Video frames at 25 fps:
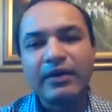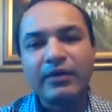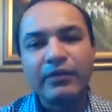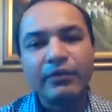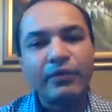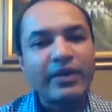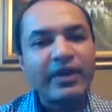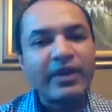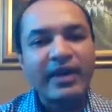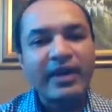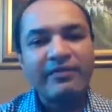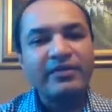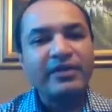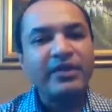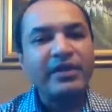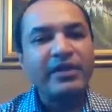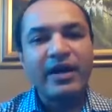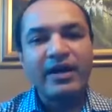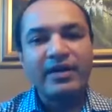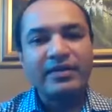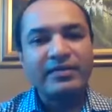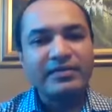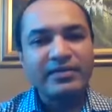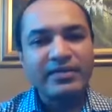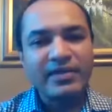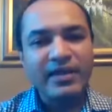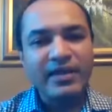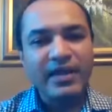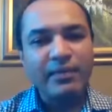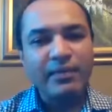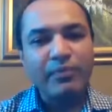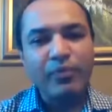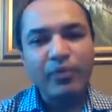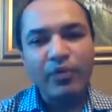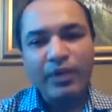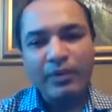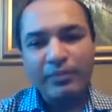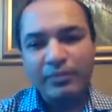We haven't gotten to
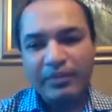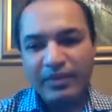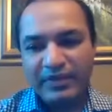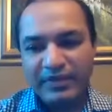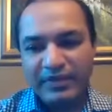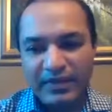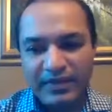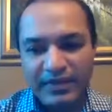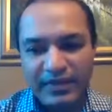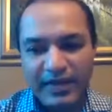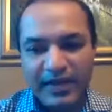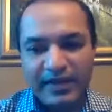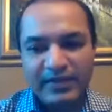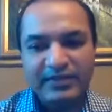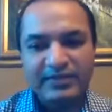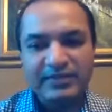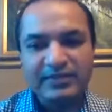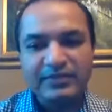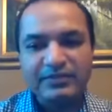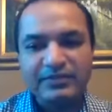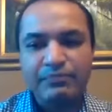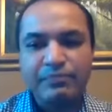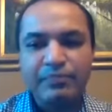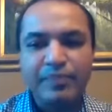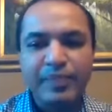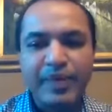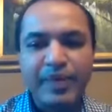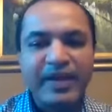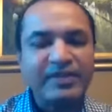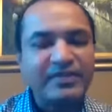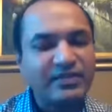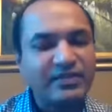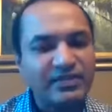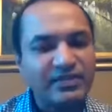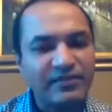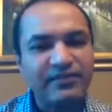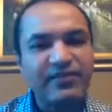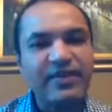that point, but the next
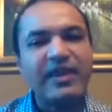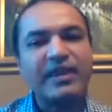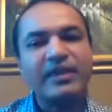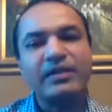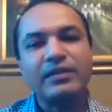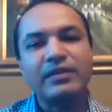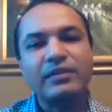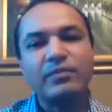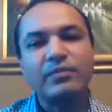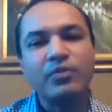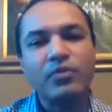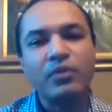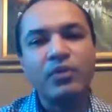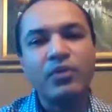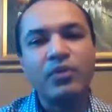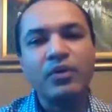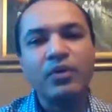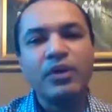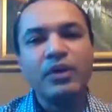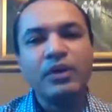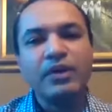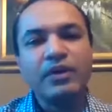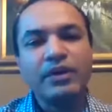best available